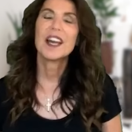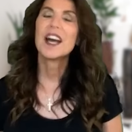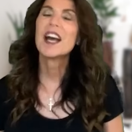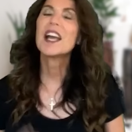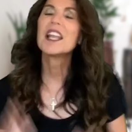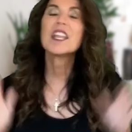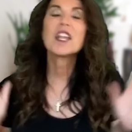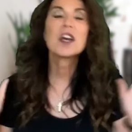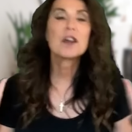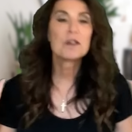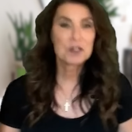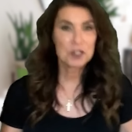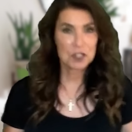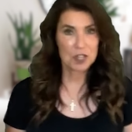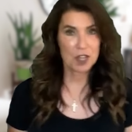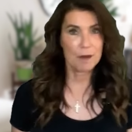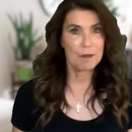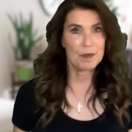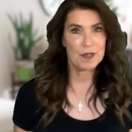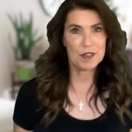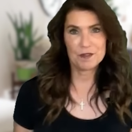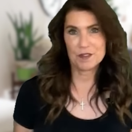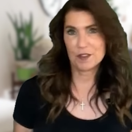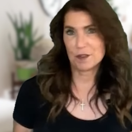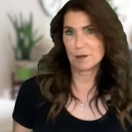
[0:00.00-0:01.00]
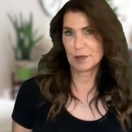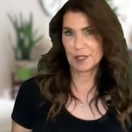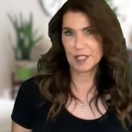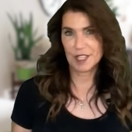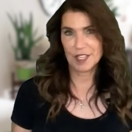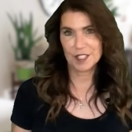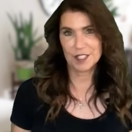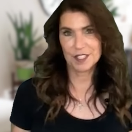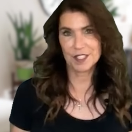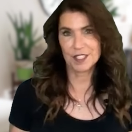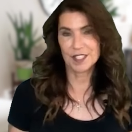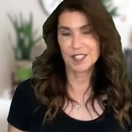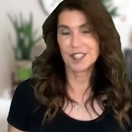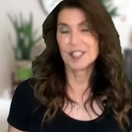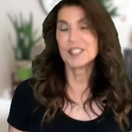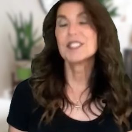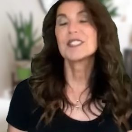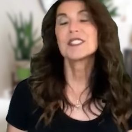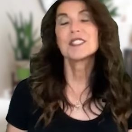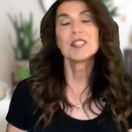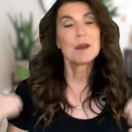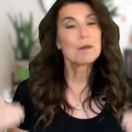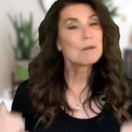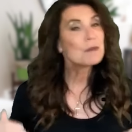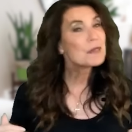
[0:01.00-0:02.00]
I love shopping for plants.
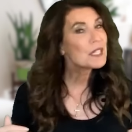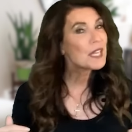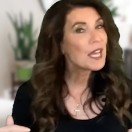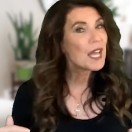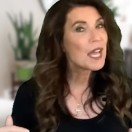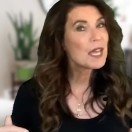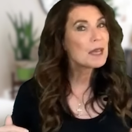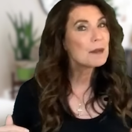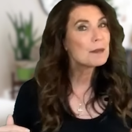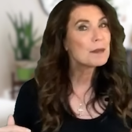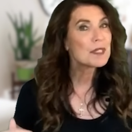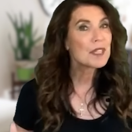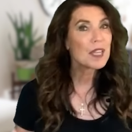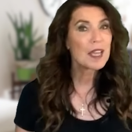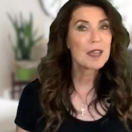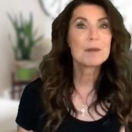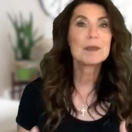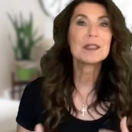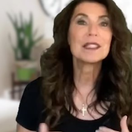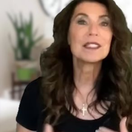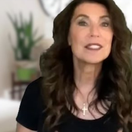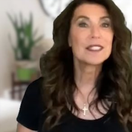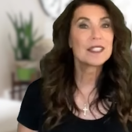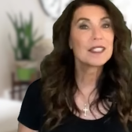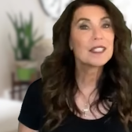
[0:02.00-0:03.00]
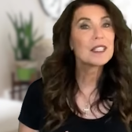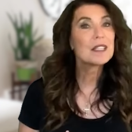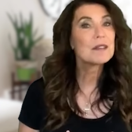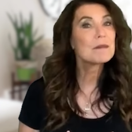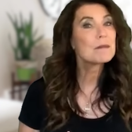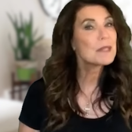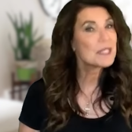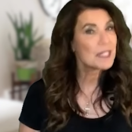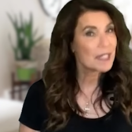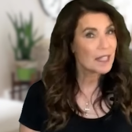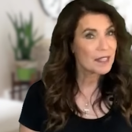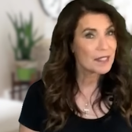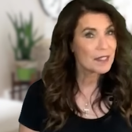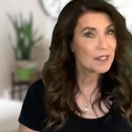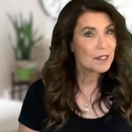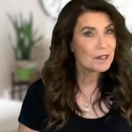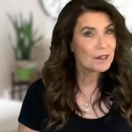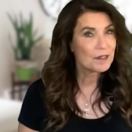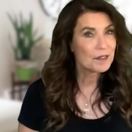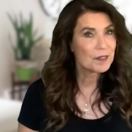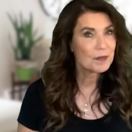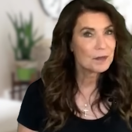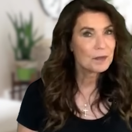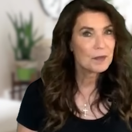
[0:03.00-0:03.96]
Sometimes I'm a little obsessive.